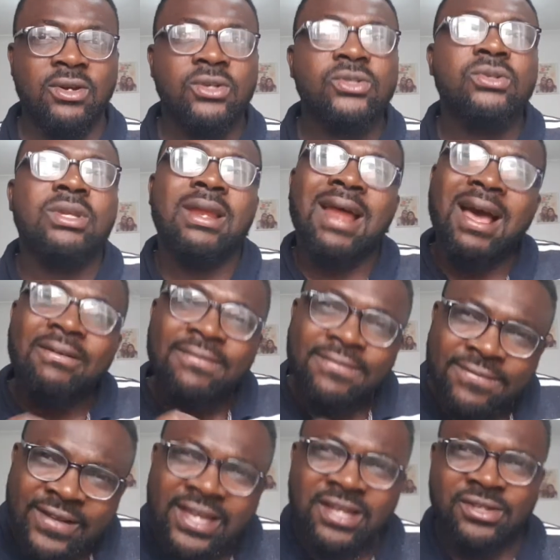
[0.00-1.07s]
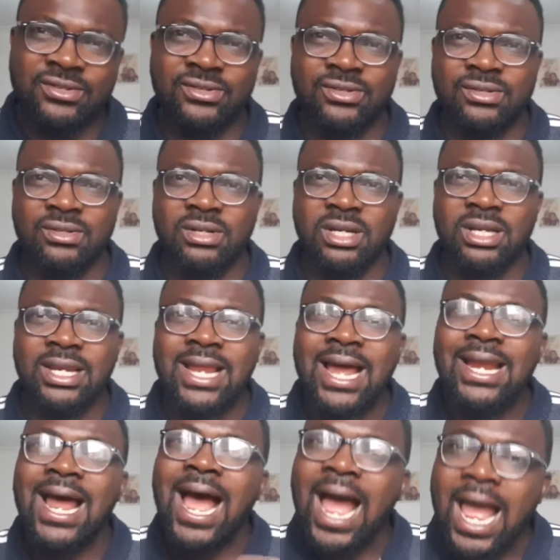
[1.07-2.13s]
So there are things
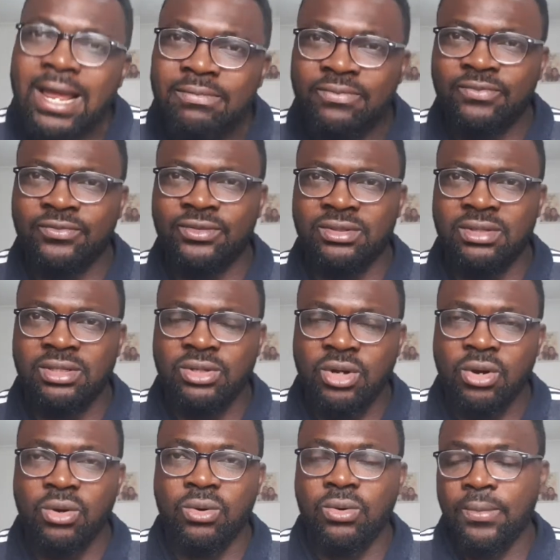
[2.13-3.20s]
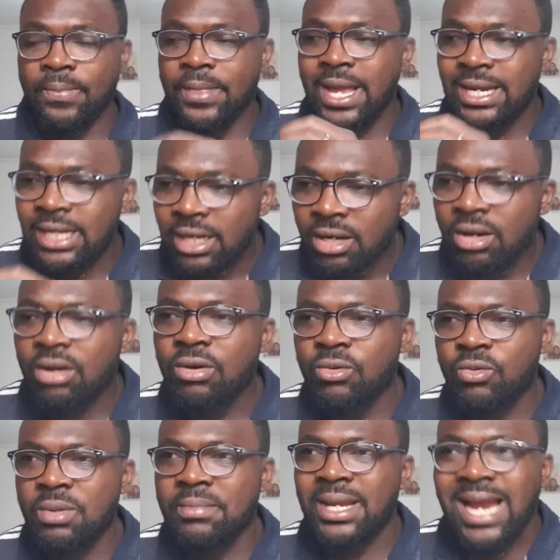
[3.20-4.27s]
that I know that a lot of
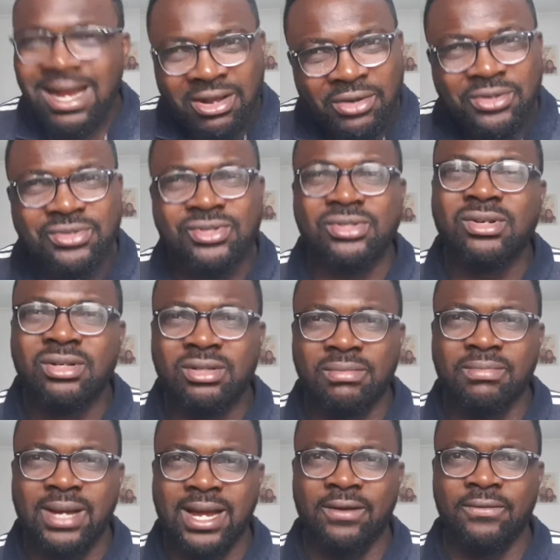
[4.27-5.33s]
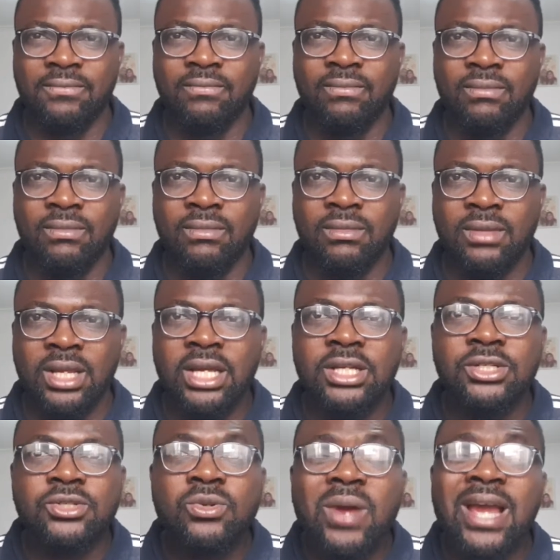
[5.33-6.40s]
women are concerned about
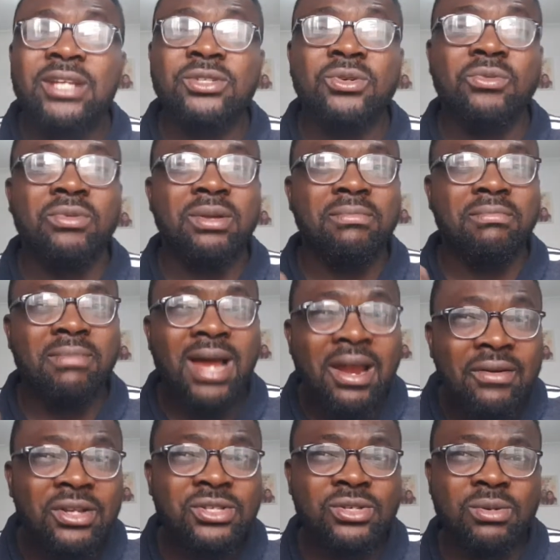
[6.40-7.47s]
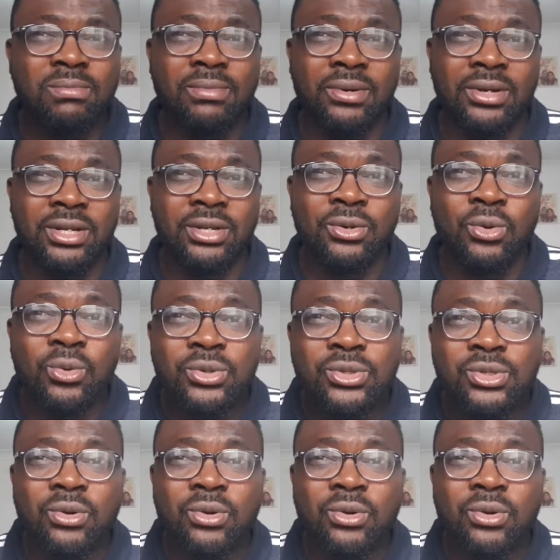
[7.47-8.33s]
in trying to remarry somebody who is